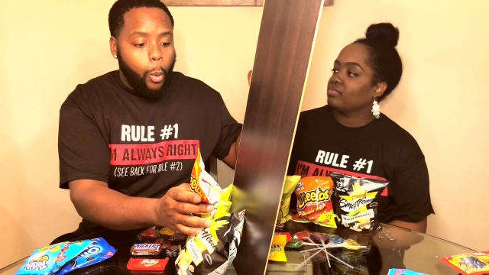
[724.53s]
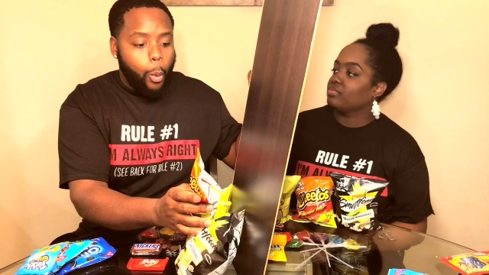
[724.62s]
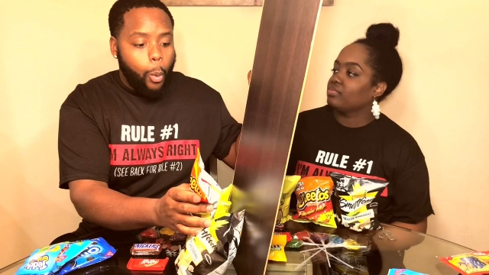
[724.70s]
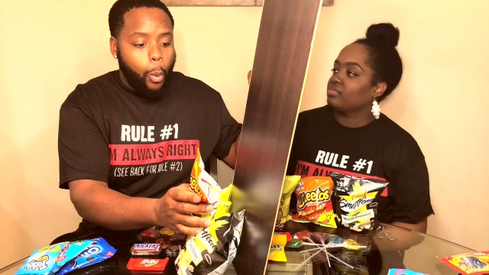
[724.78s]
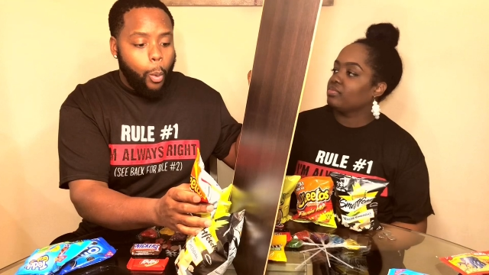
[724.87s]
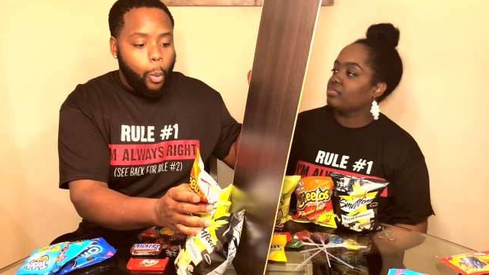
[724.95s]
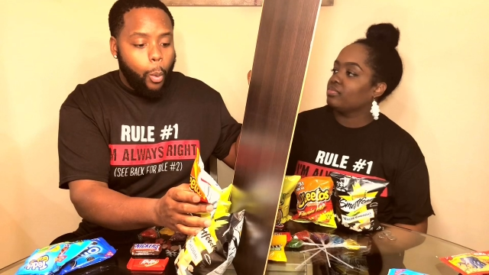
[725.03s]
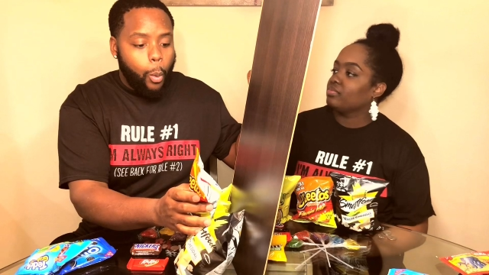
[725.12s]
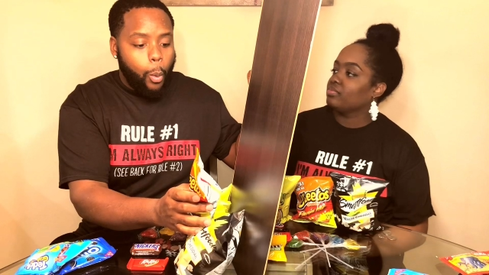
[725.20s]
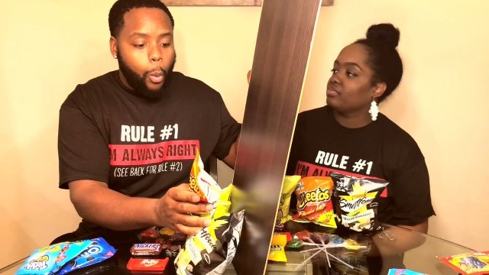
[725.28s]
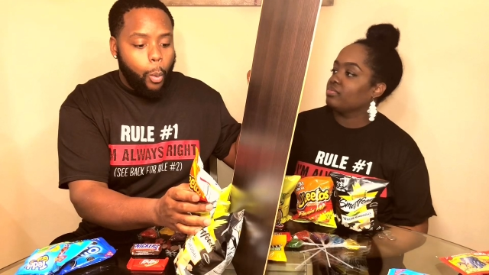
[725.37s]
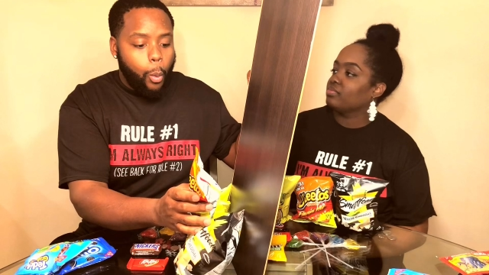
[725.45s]

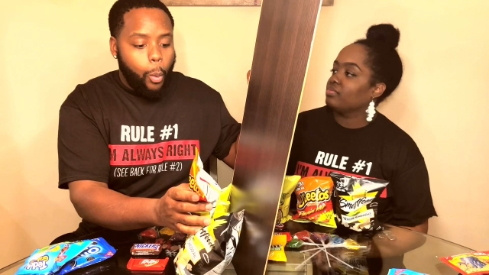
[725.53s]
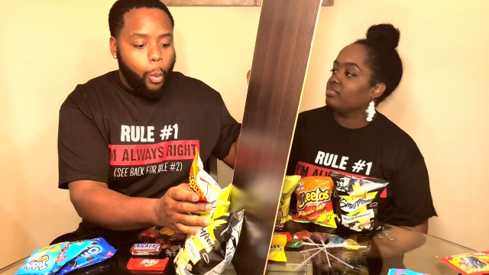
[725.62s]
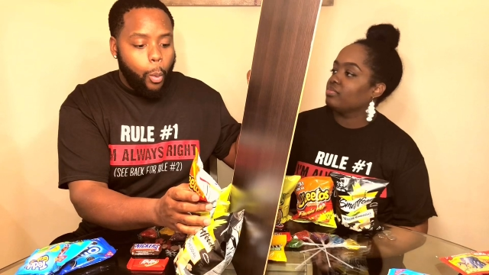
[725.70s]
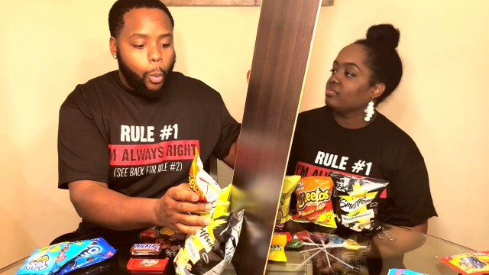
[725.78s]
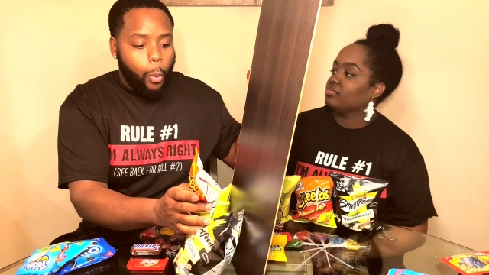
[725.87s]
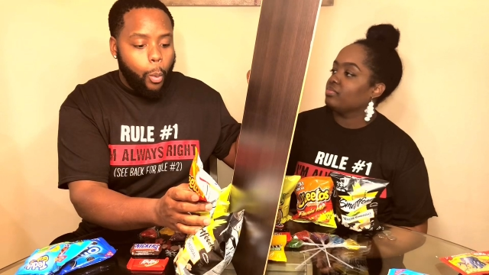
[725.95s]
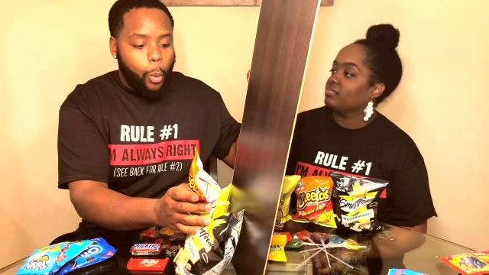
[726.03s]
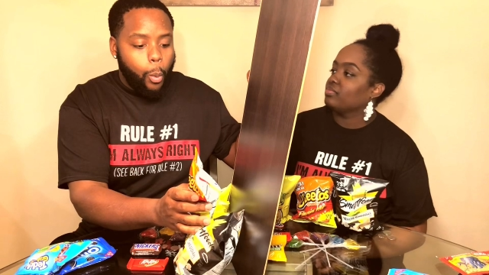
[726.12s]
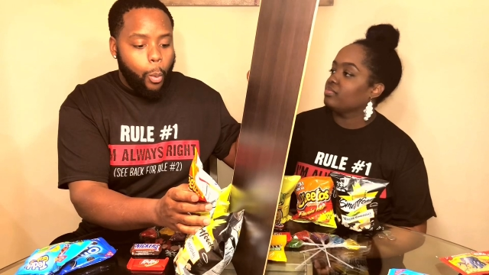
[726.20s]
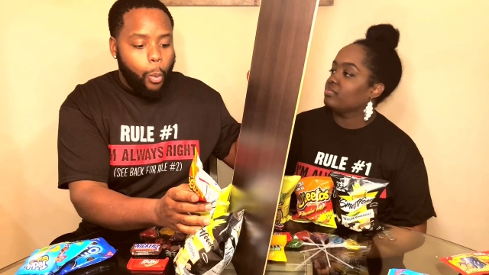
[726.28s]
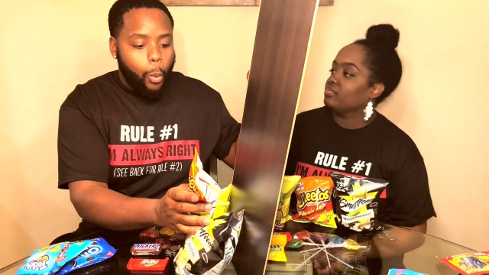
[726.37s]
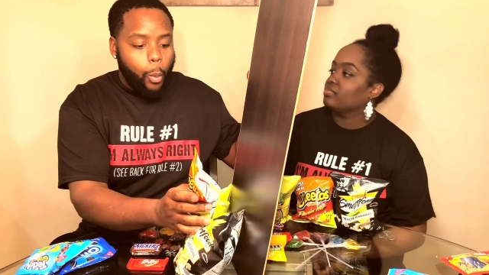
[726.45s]

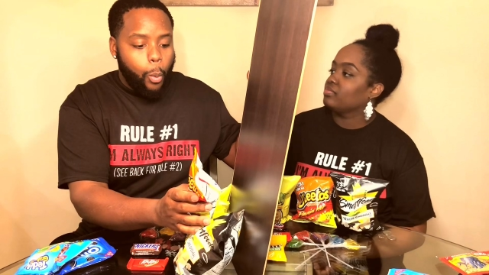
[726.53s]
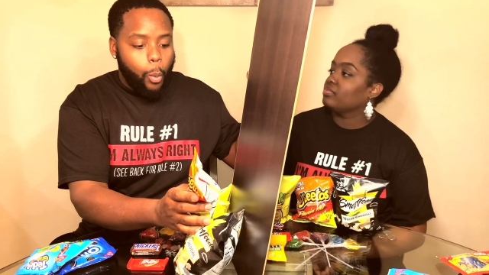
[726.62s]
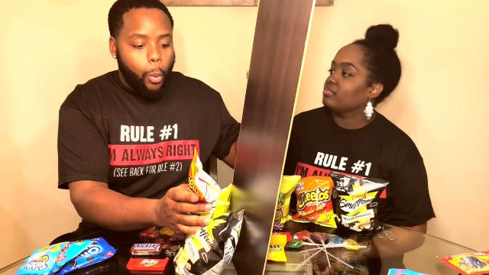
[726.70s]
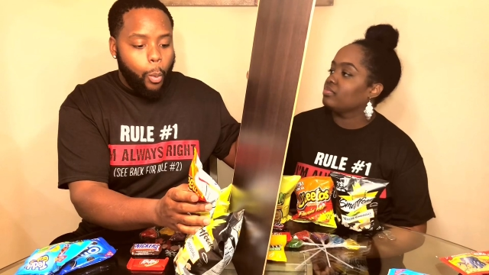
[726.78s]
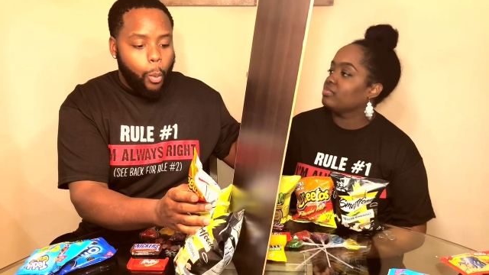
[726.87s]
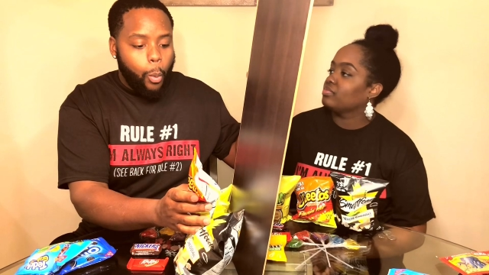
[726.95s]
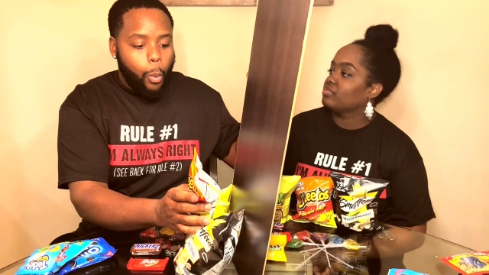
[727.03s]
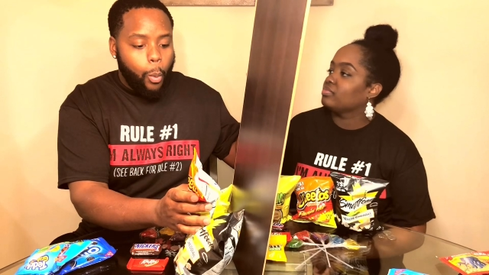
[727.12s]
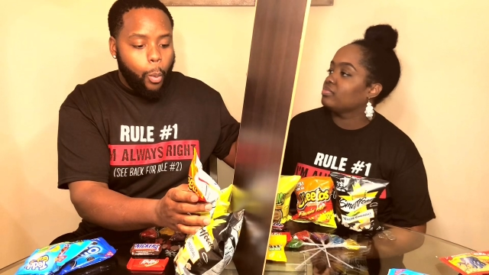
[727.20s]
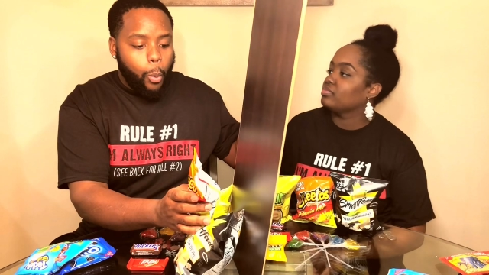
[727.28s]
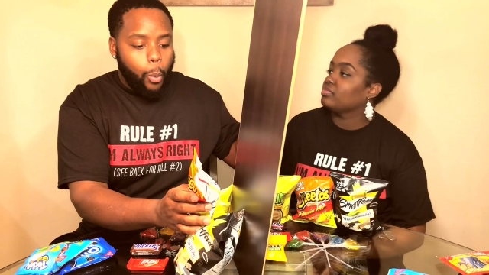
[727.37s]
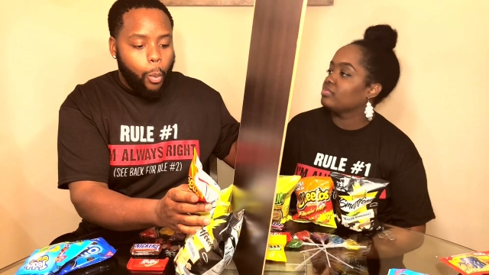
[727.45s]

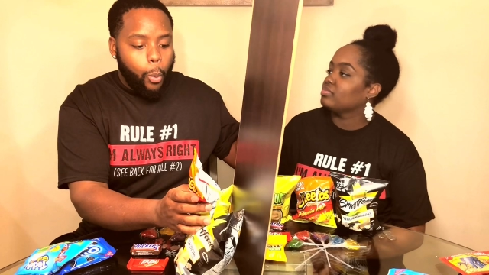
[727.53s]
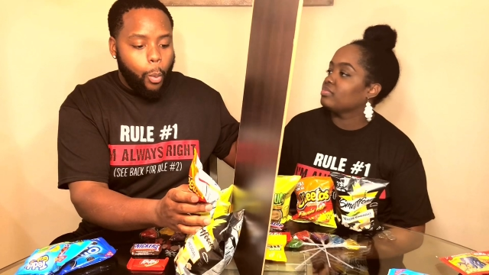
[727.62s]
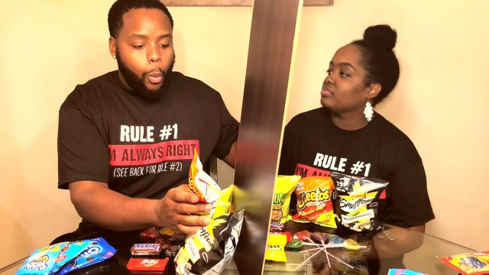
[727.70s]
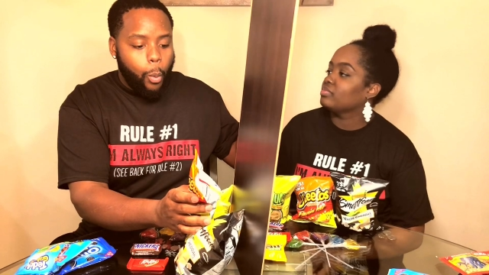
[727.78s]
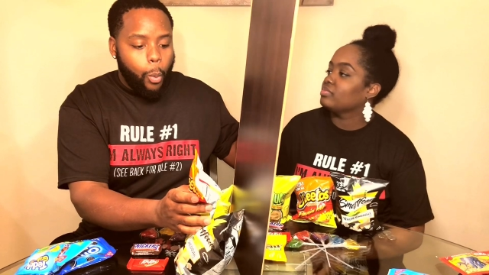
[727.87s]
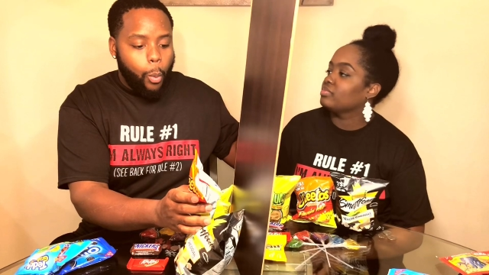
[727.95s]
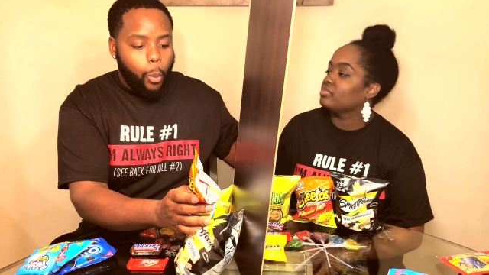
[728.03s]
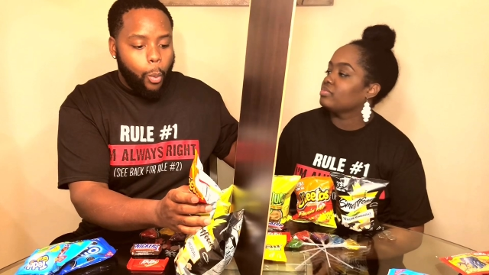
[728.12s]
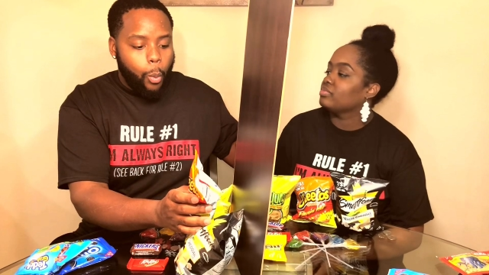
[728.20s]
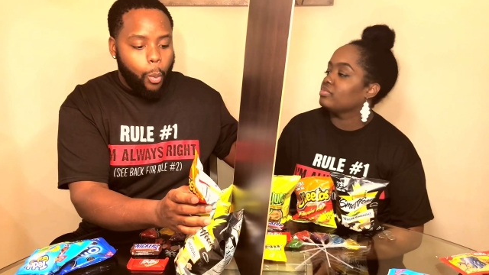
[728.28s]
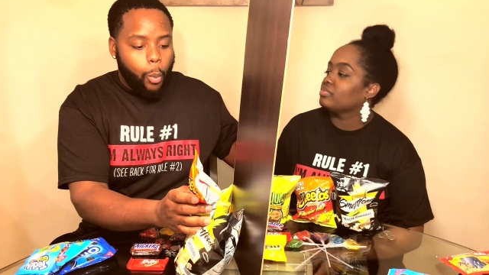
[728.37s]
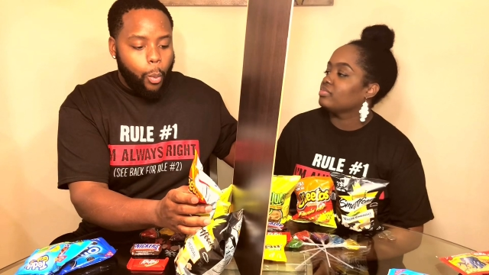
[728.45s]

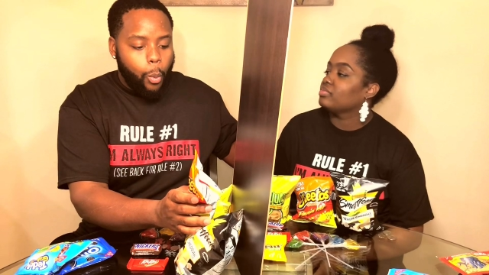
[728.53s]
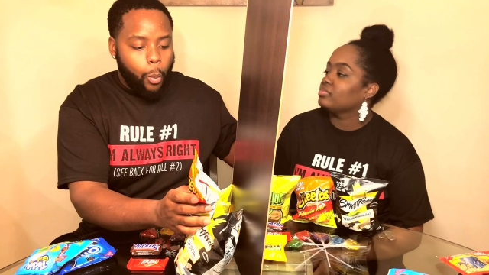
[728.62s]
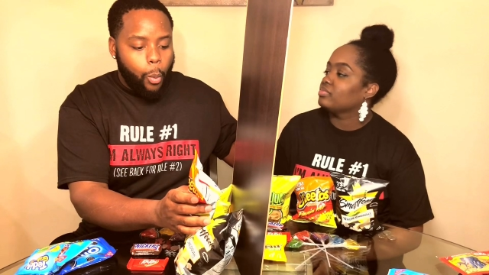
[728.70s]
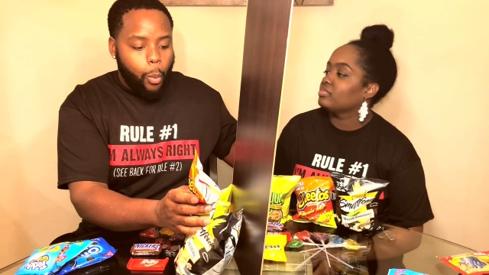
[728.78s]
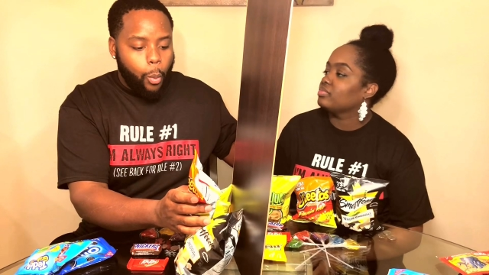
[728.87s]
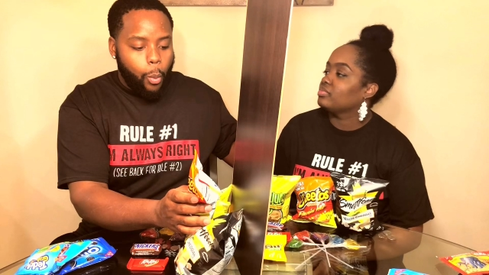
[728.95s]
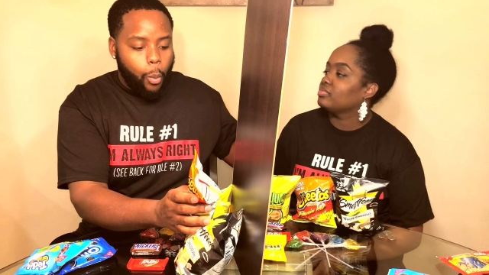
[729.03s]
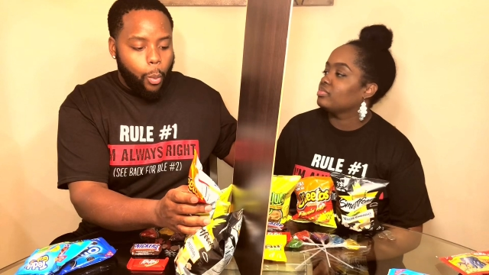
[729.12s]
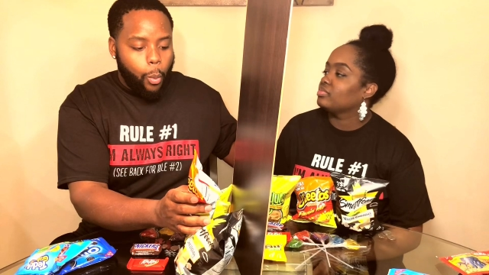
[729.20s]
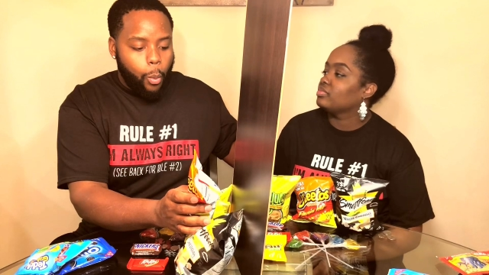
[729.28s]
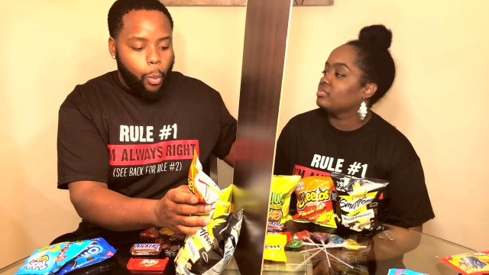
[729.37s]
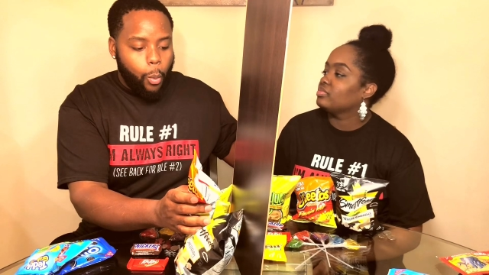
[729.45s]

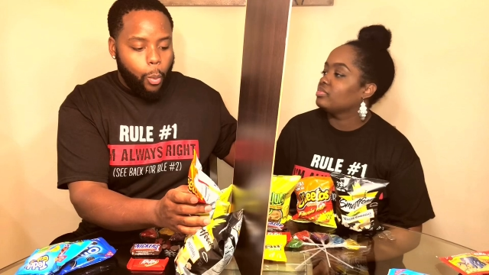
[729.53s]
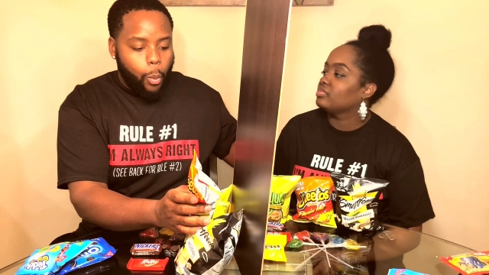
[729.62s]
(silence)